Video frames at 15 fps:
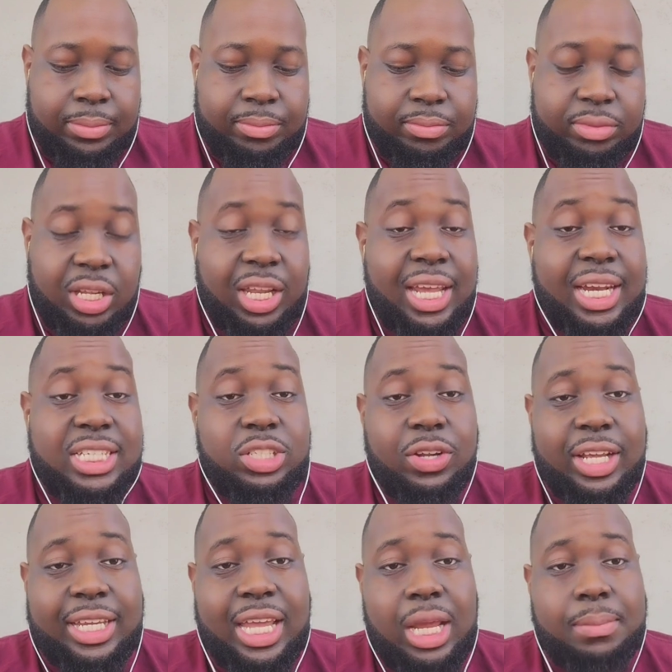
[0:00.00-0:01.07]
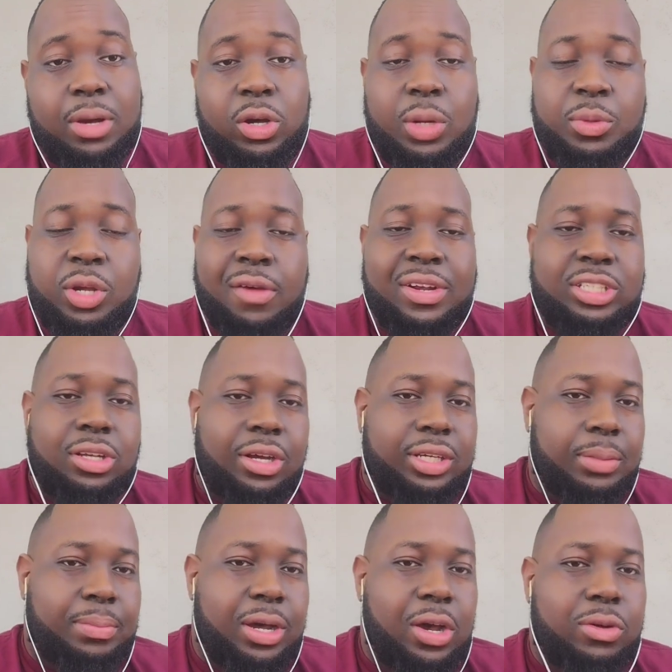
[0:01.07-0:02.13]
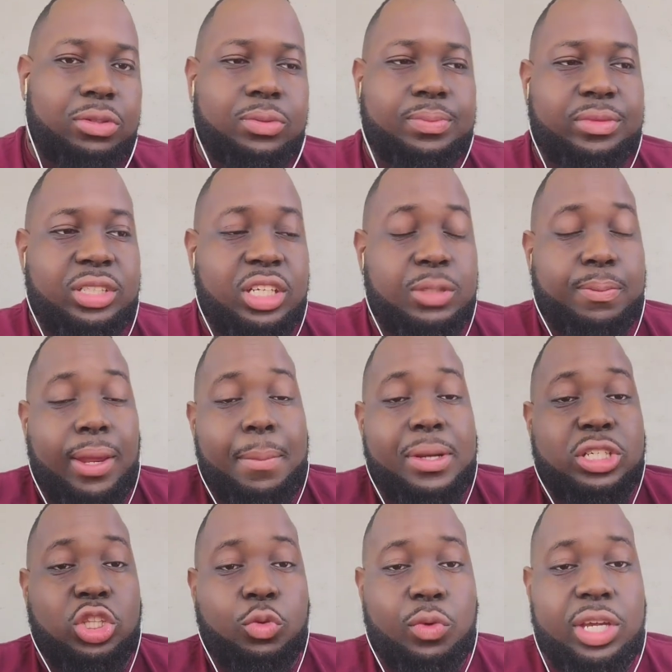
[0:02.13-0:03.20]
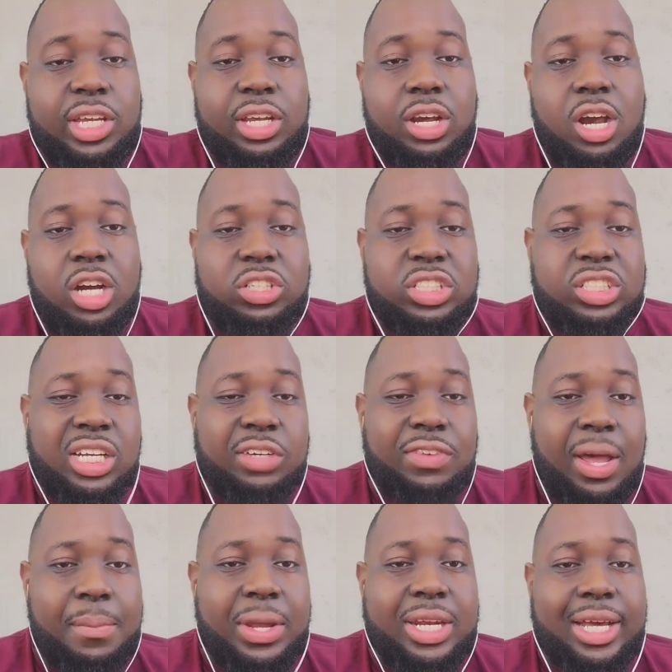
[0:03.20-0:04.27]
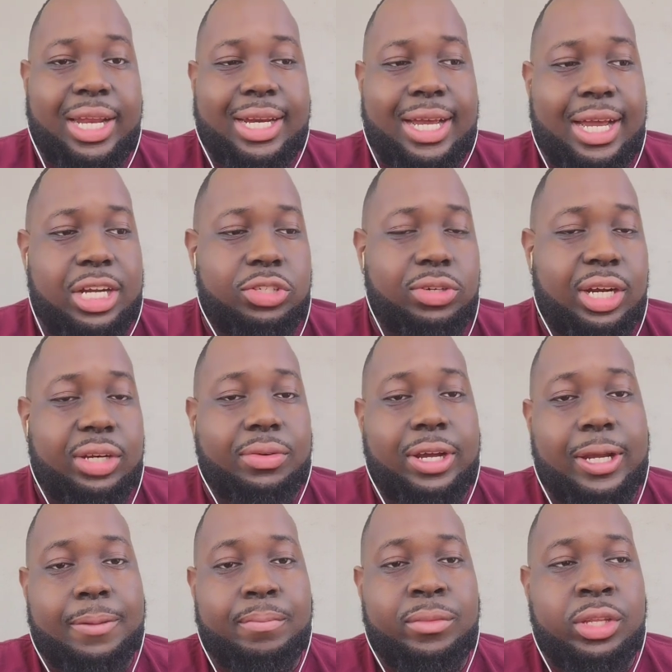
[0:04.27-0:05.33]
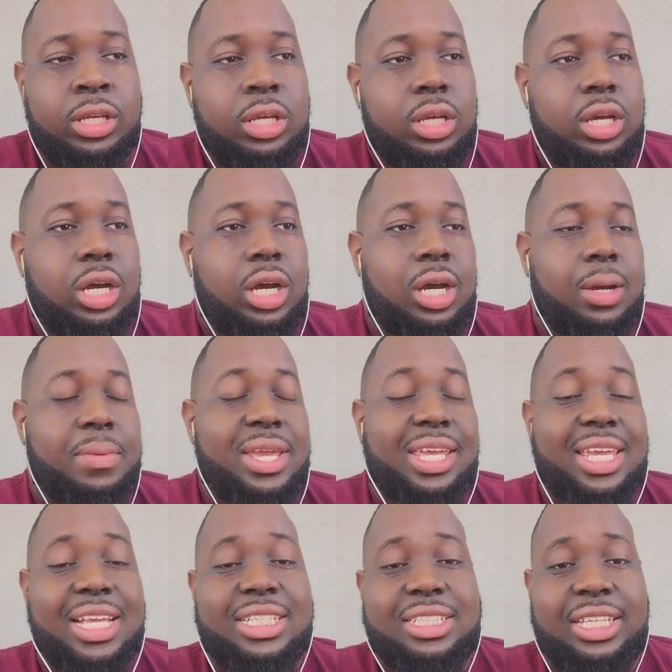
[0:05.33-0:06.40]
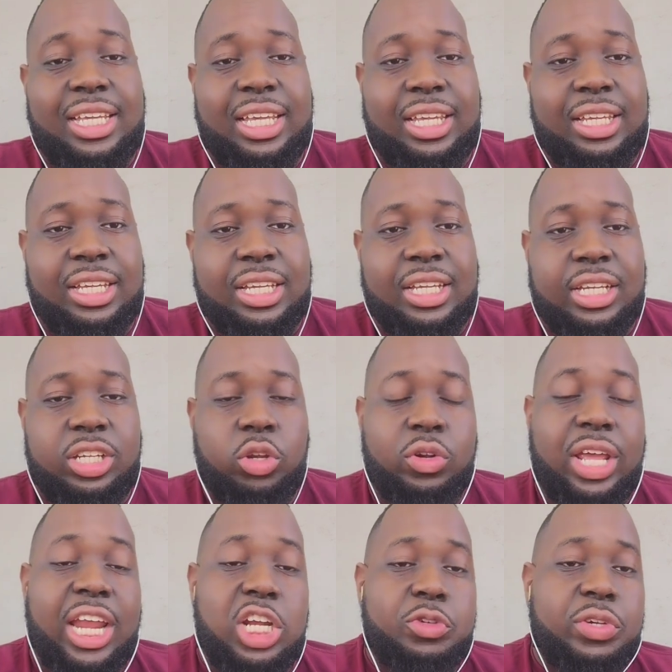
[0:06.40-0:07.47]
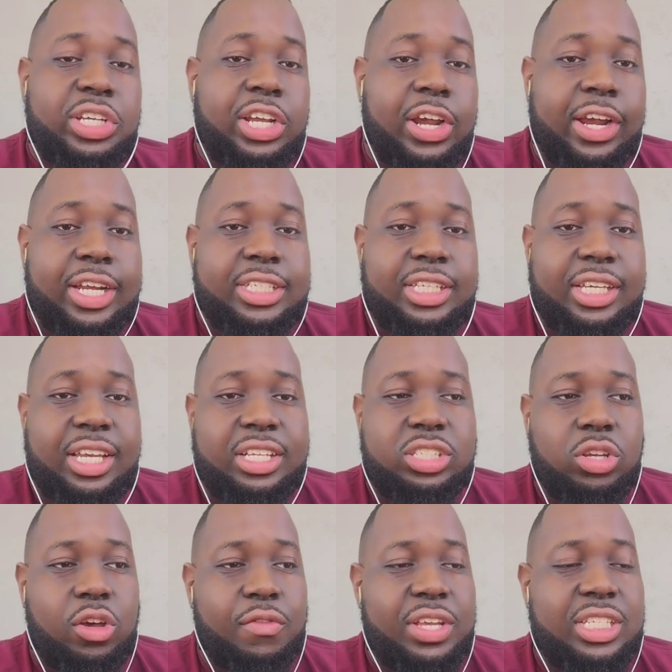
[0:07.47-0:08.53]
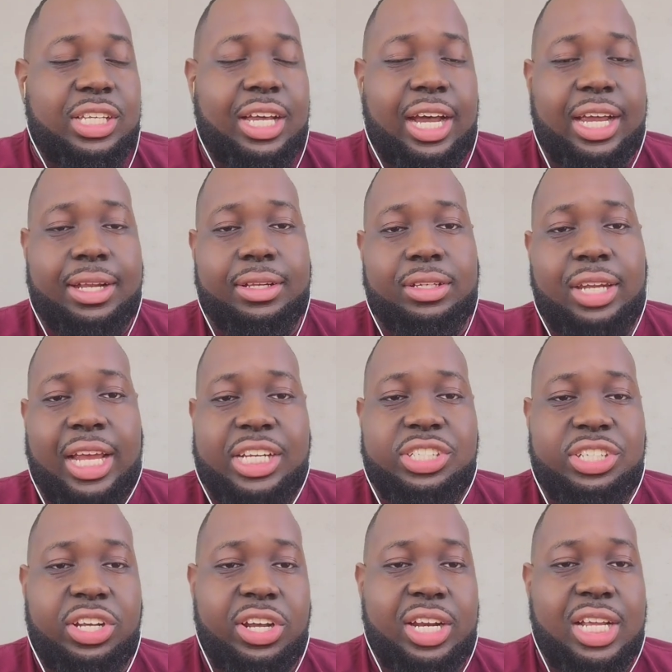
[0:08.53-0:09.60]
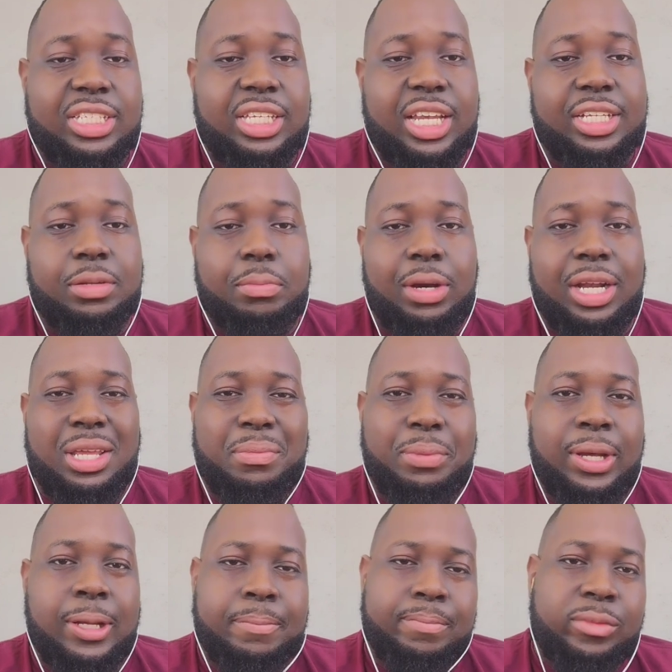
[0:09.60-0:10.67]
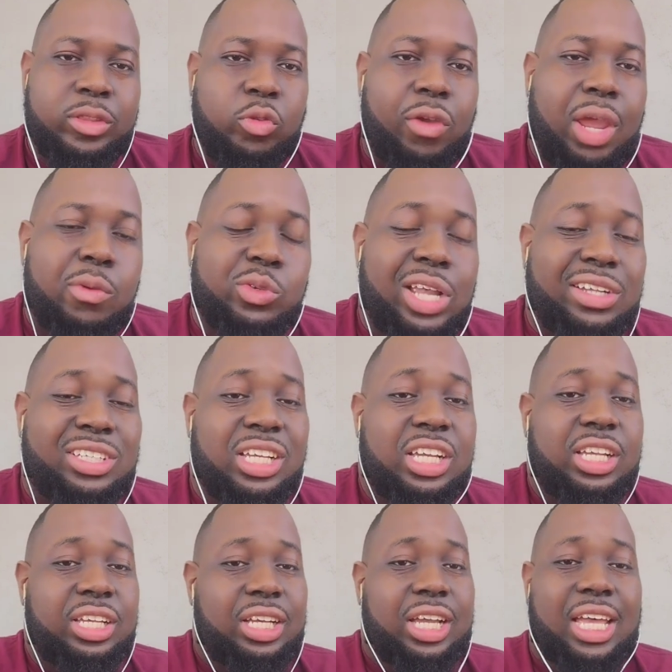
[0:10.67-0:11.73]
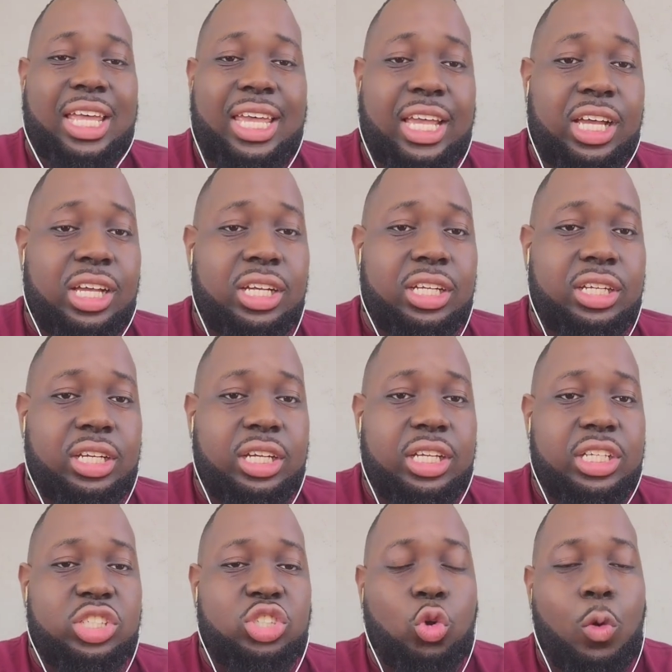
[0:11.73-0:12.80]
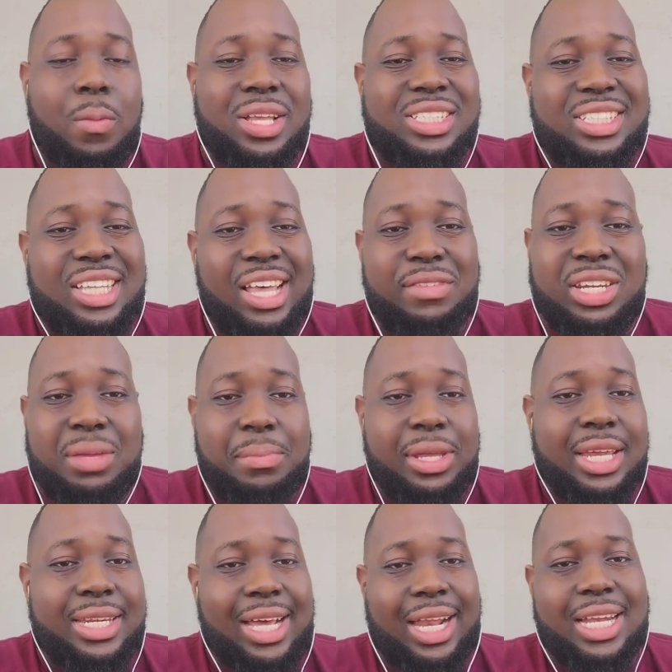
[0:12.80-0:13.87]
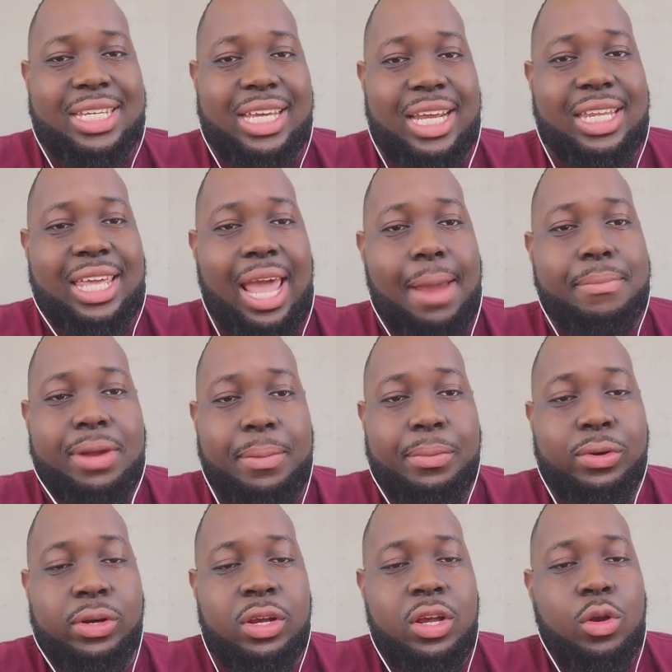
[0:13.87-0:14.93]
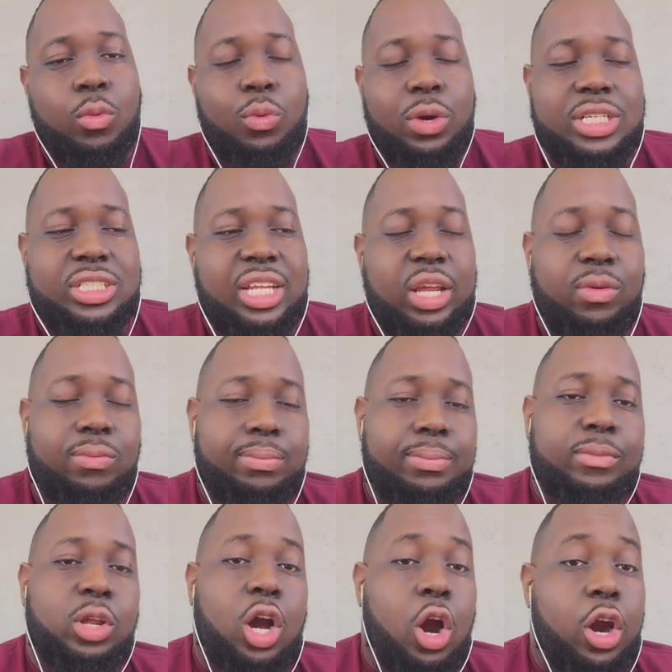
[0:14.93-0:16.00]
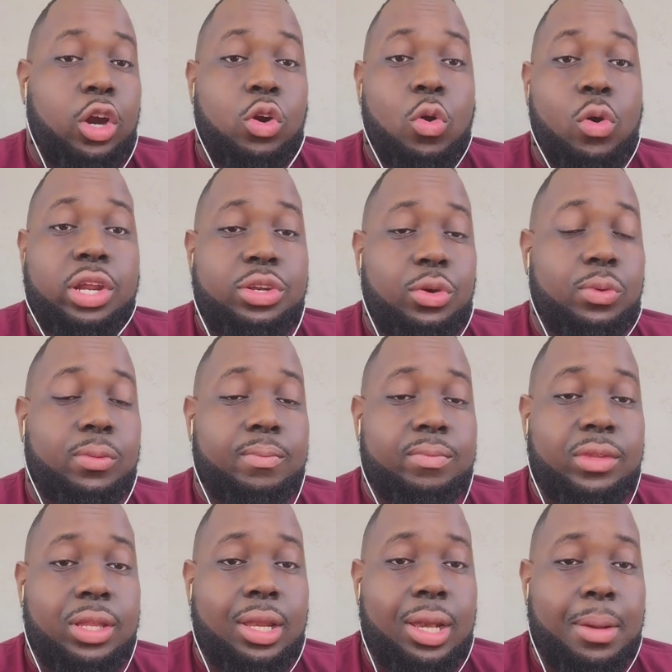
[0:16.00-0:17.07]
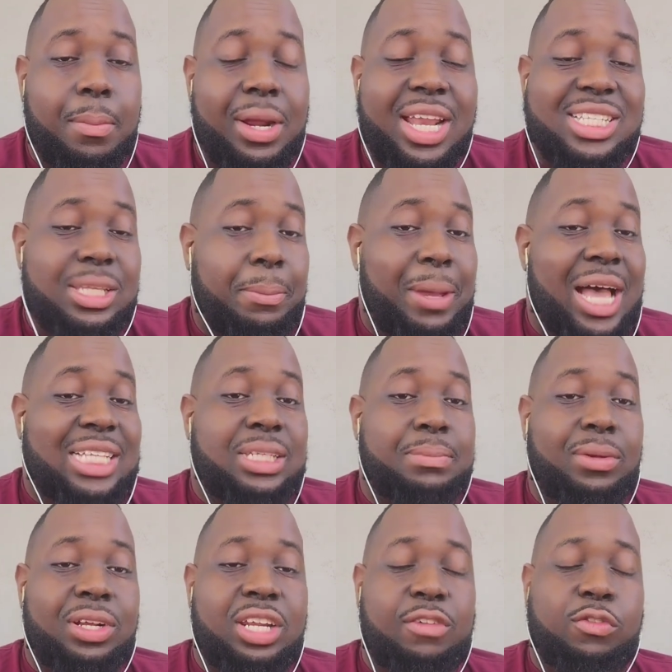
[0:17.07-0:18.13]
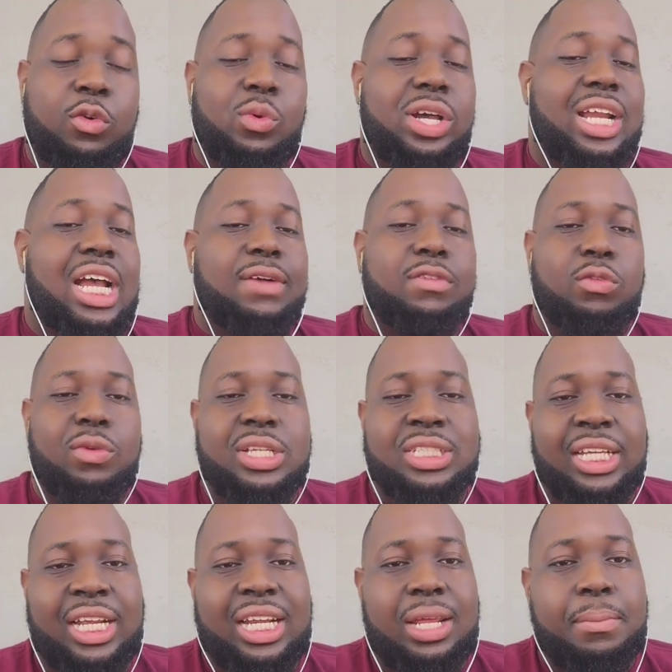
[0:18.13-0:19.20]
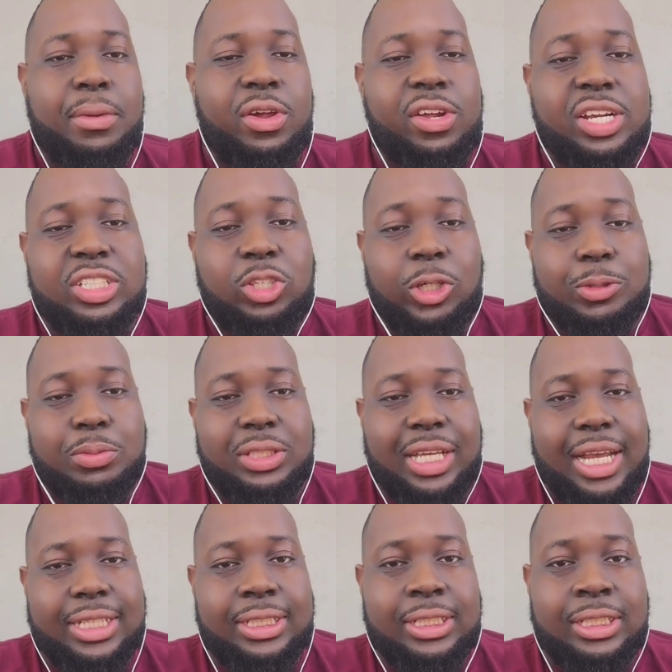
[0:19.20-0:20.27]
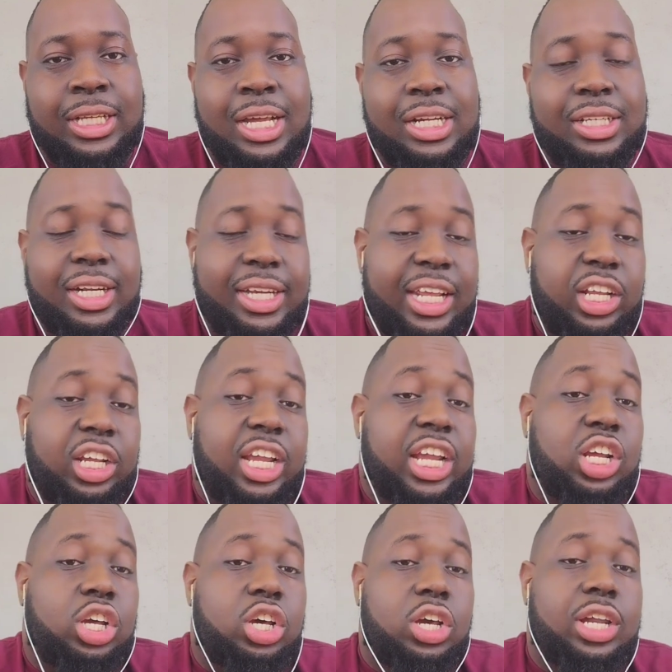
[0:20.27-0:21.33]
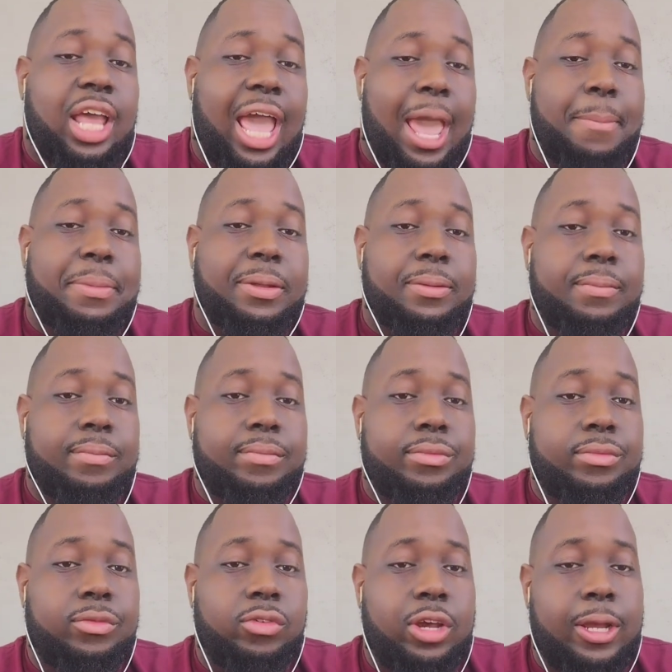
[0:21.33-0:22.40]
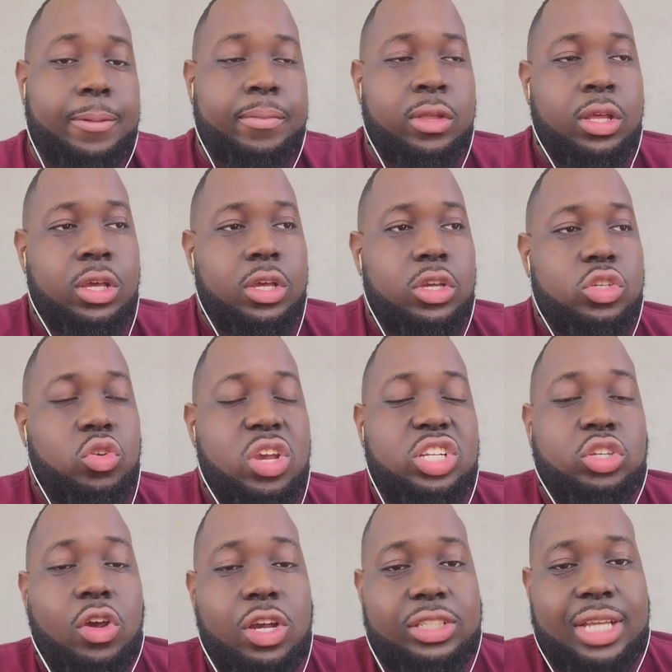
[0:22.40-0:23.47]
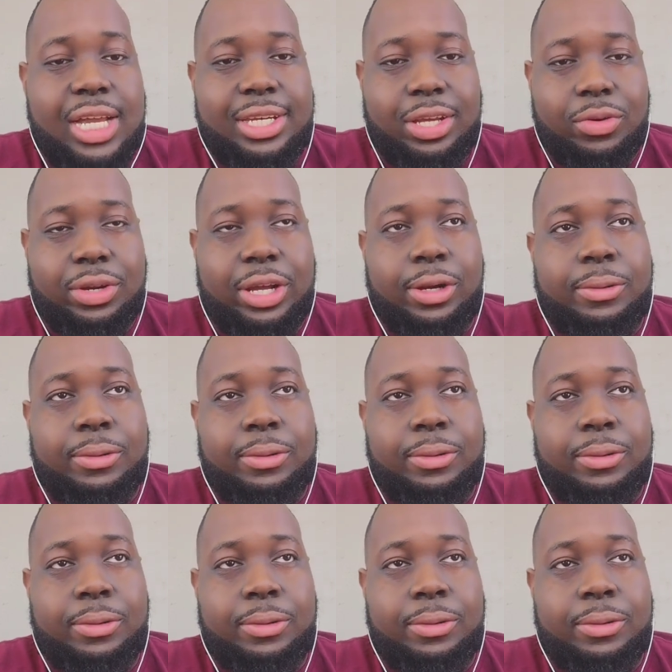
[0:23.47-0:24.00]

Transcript: the latest deal that came out that we already talked about is pretty much a three-year, $175 million contract, right? Um, he gets the you know the injury guarantee, so if he's cut next year, he doesn't get the money. But the Ravens have to hit, uh, assume a $70 million dead cap number, which they aren't going to do. But it's a possibility for whatever reason, any myriad of circumstances, that they, it could happen, right? So he turns that deal down.